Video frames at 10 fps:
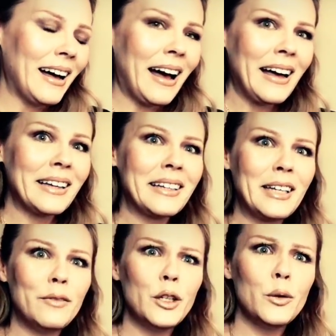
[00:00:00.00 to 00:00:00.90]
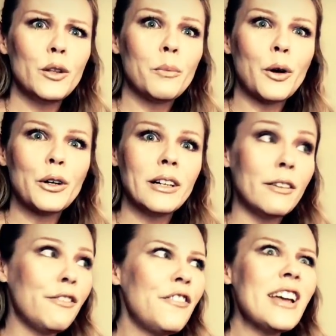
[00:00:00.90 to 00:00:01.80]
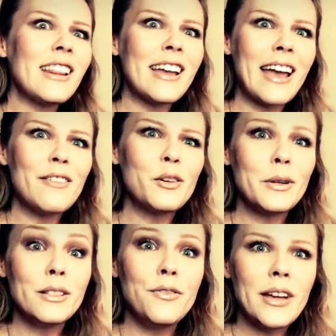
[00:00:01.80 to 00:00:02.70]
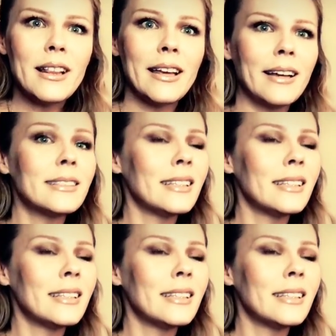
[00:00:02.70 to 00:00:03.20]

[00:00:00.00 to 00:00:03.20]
I give you the burden of feeling everyone's feelings.